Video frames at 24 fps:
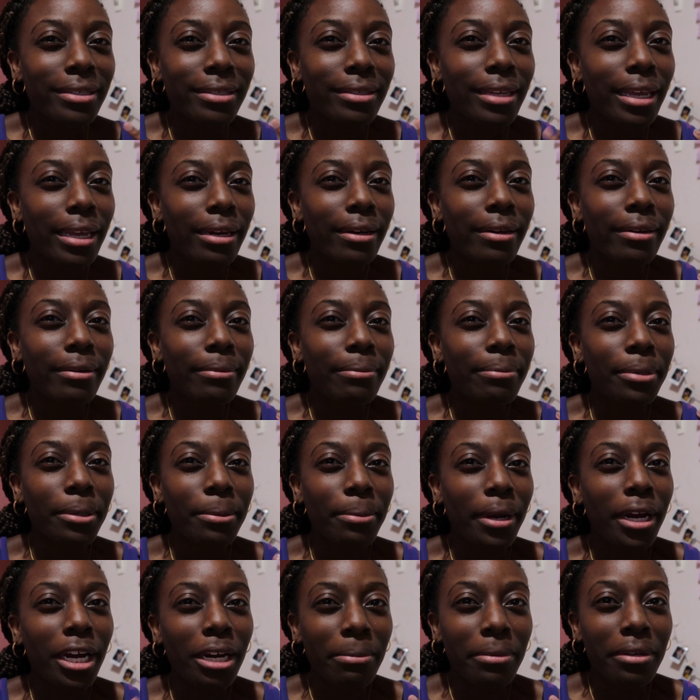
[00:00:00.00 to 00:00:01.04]
didn't
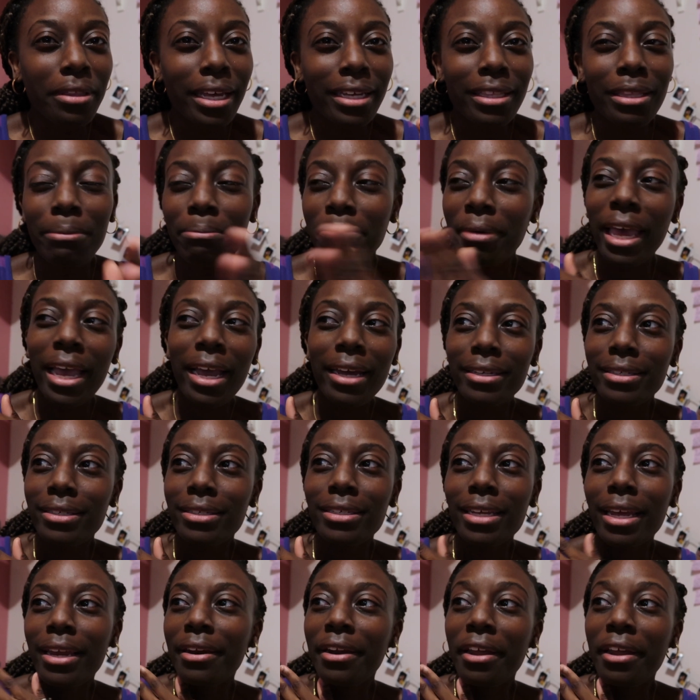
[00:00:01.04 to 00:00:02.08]
prepare me. Like, the back said